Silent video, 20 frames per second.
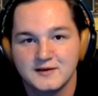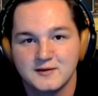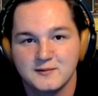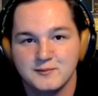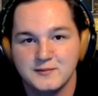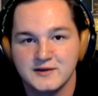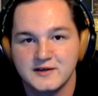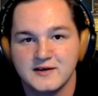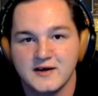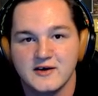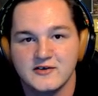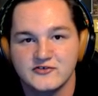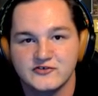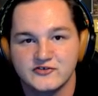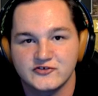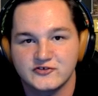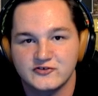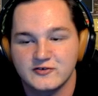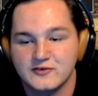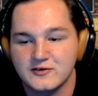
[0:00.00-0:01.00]

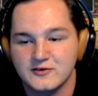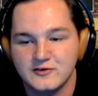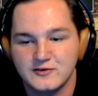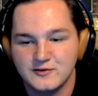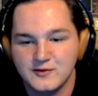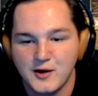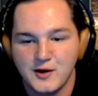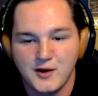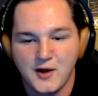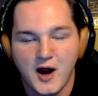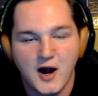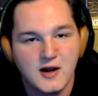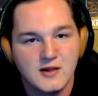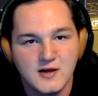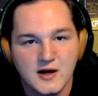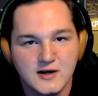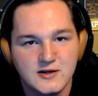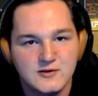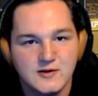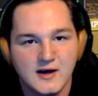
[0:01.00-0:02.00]
because not a
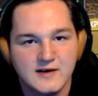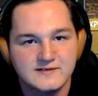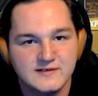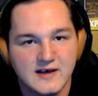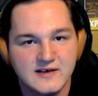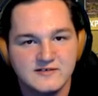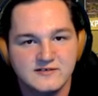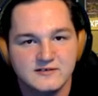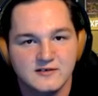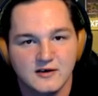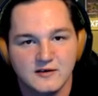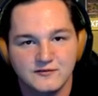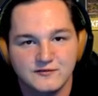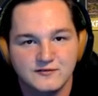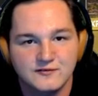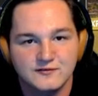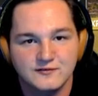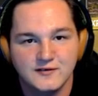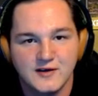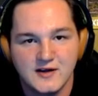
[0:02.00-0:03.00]
lot of you guys ask
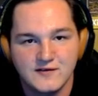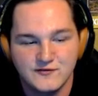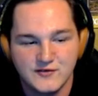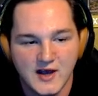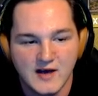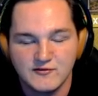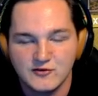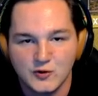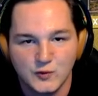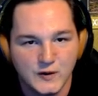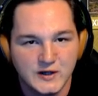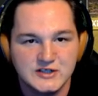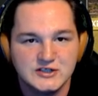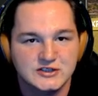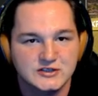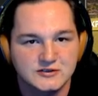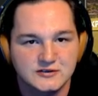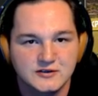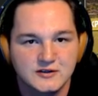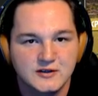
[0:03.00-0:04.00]
stuff. And if you have a
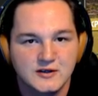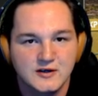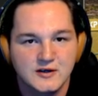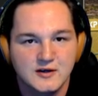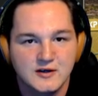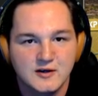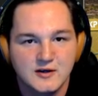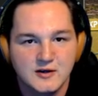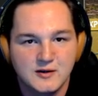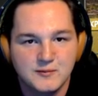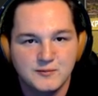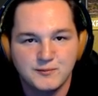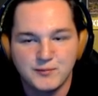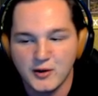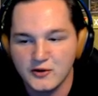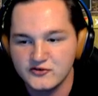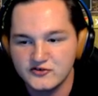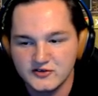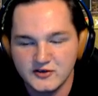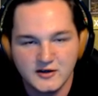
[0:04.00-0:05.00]
question,
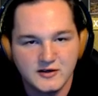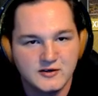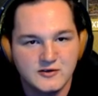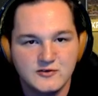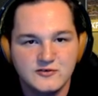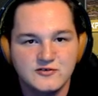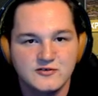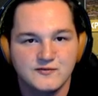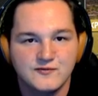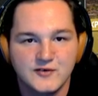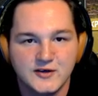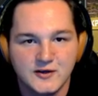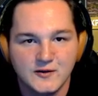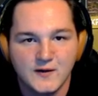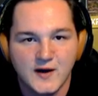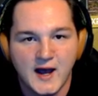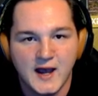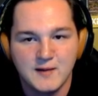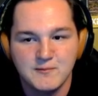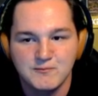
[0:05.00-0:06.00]
post it on a YouTube video.
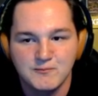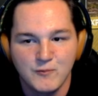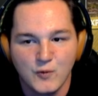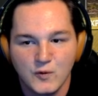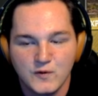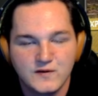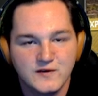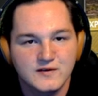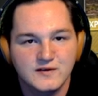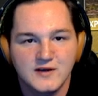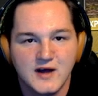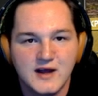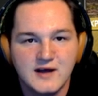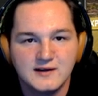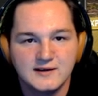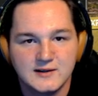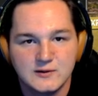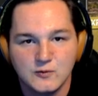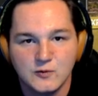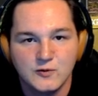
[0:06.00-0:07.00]
I more than
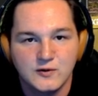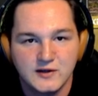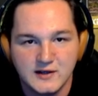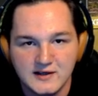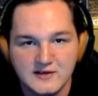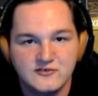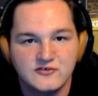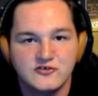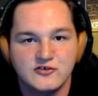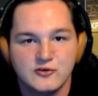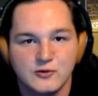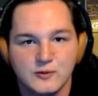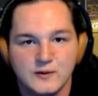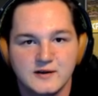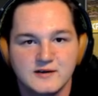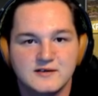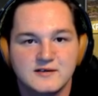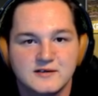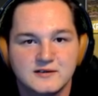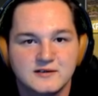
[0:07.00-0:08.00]
likely will get to
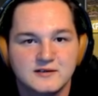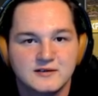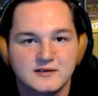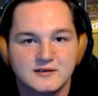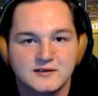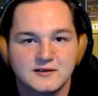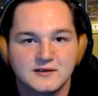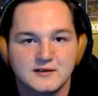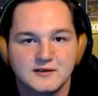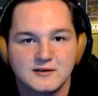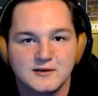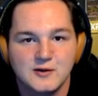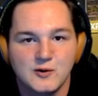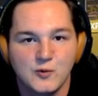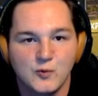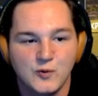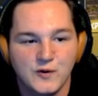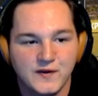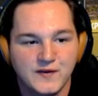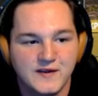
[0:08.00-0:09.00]
it
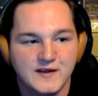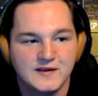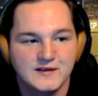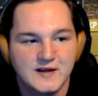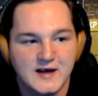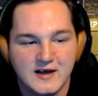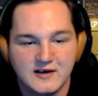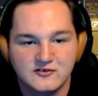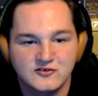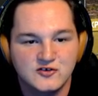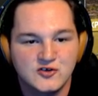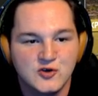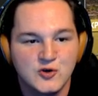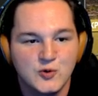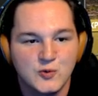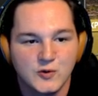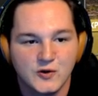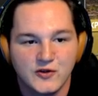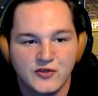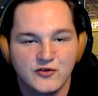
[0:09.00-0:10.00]
within like
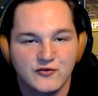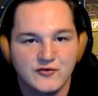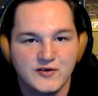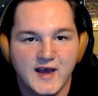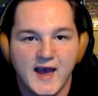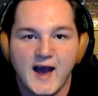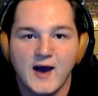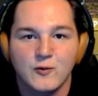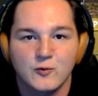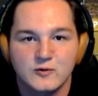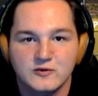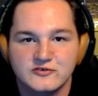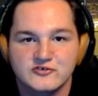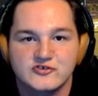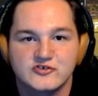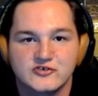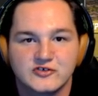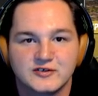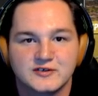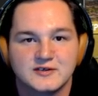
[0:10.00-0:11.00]
two or three
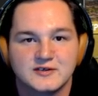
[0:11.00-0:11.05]
hours